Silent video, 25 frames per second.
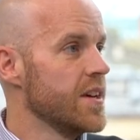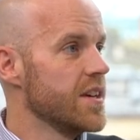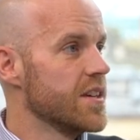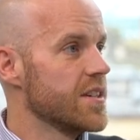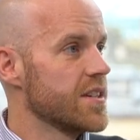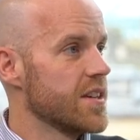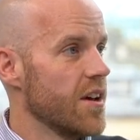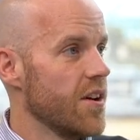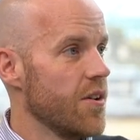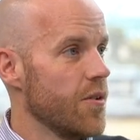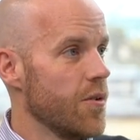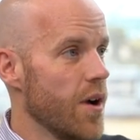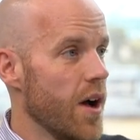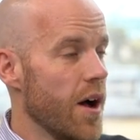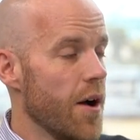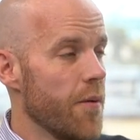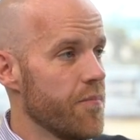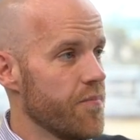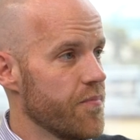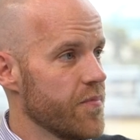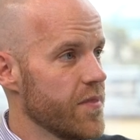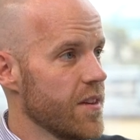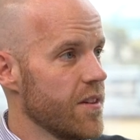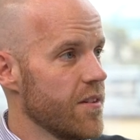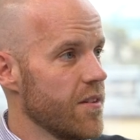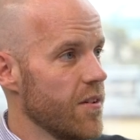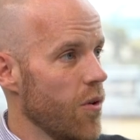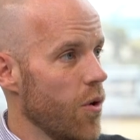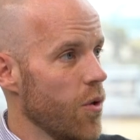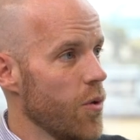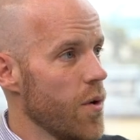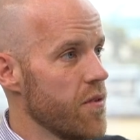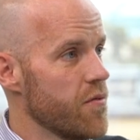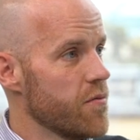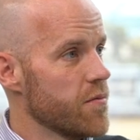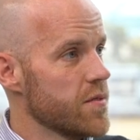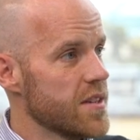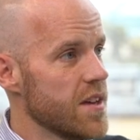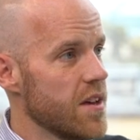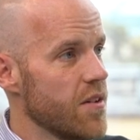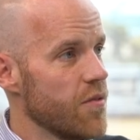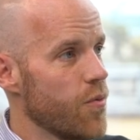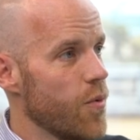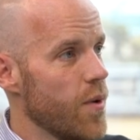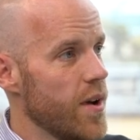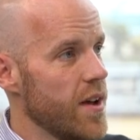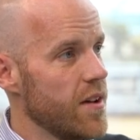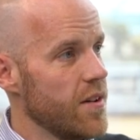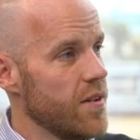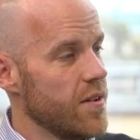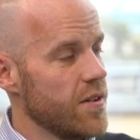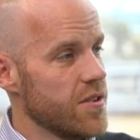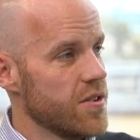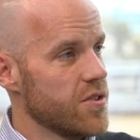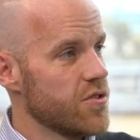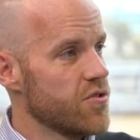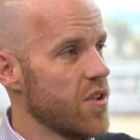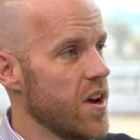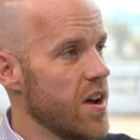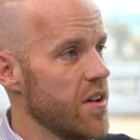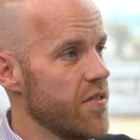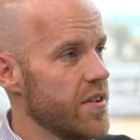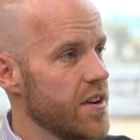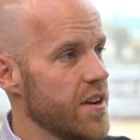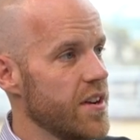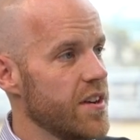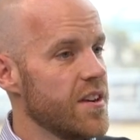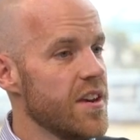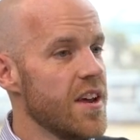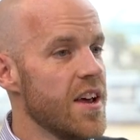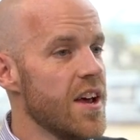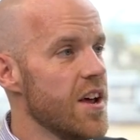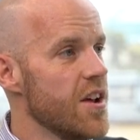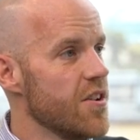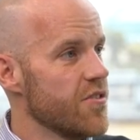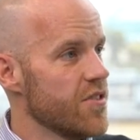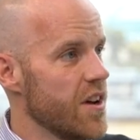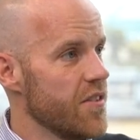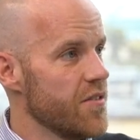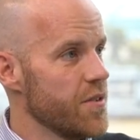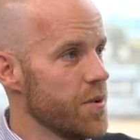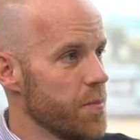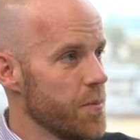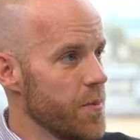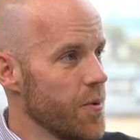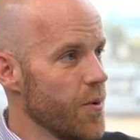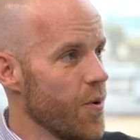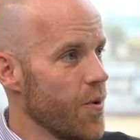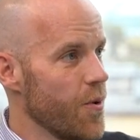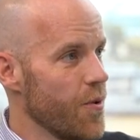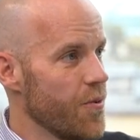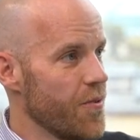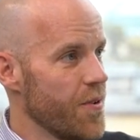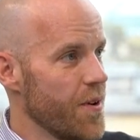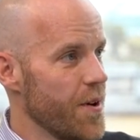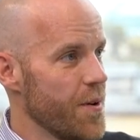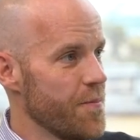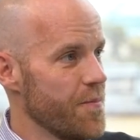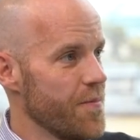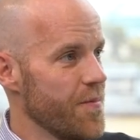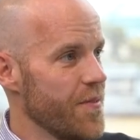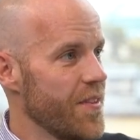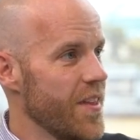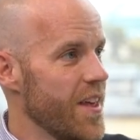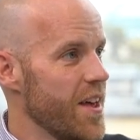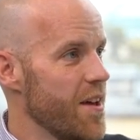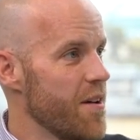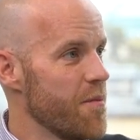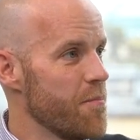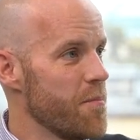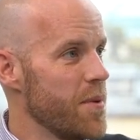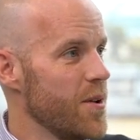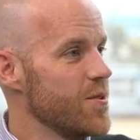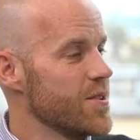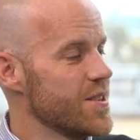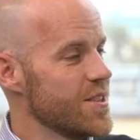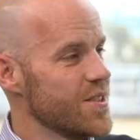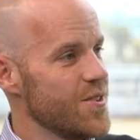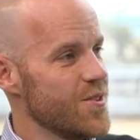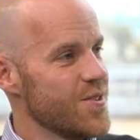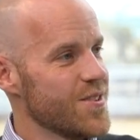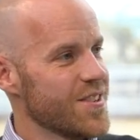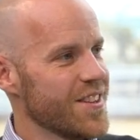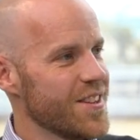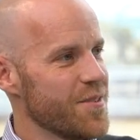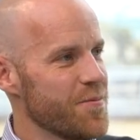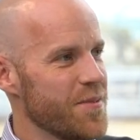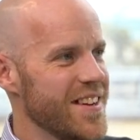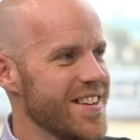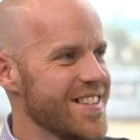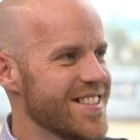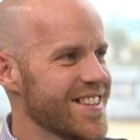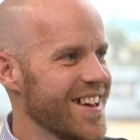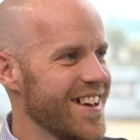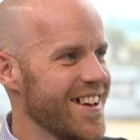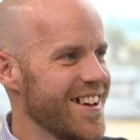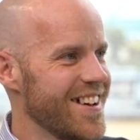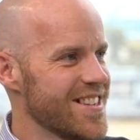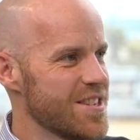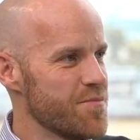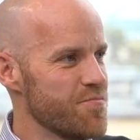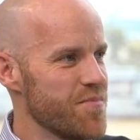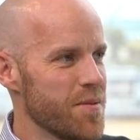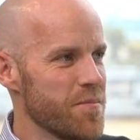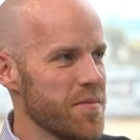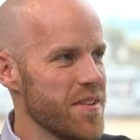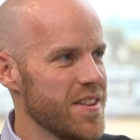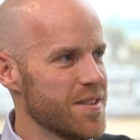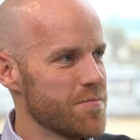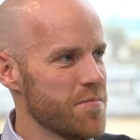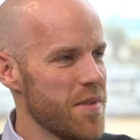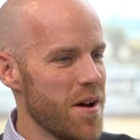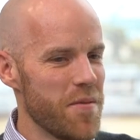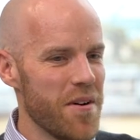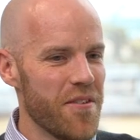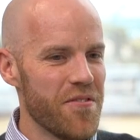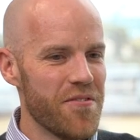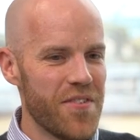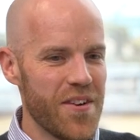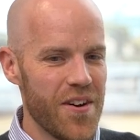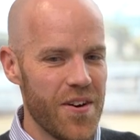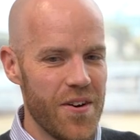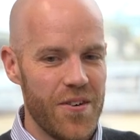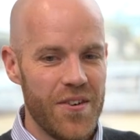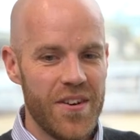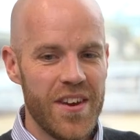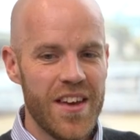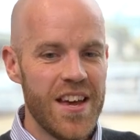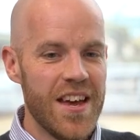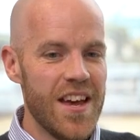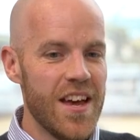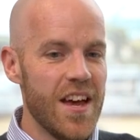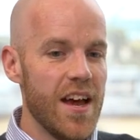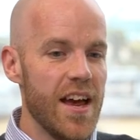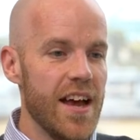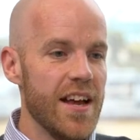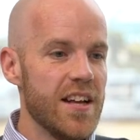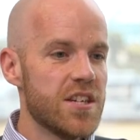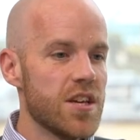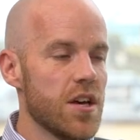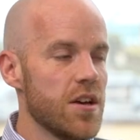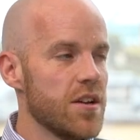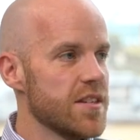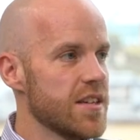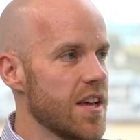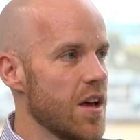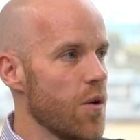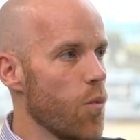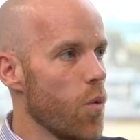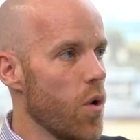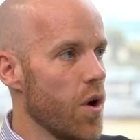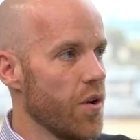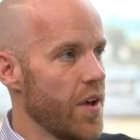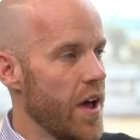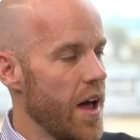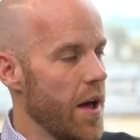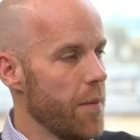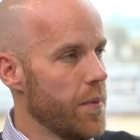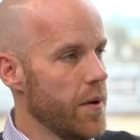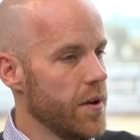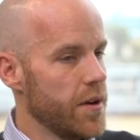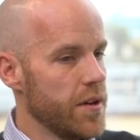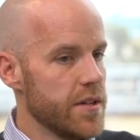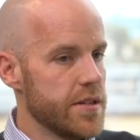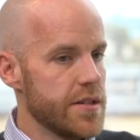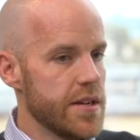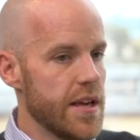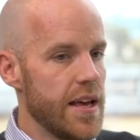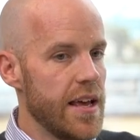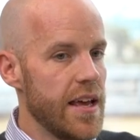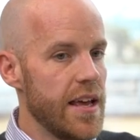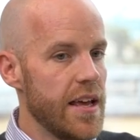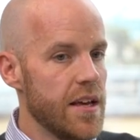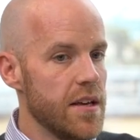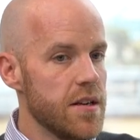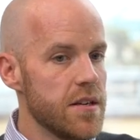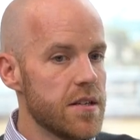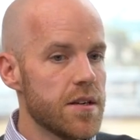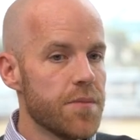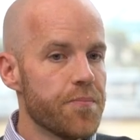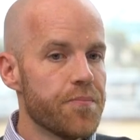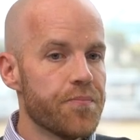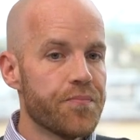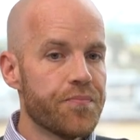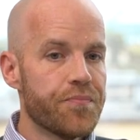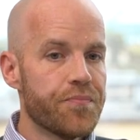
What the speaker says: So all the way from South Wales, driving up north, there, blues and twos on the police car to bring me this mobile phone. It turns out what happened is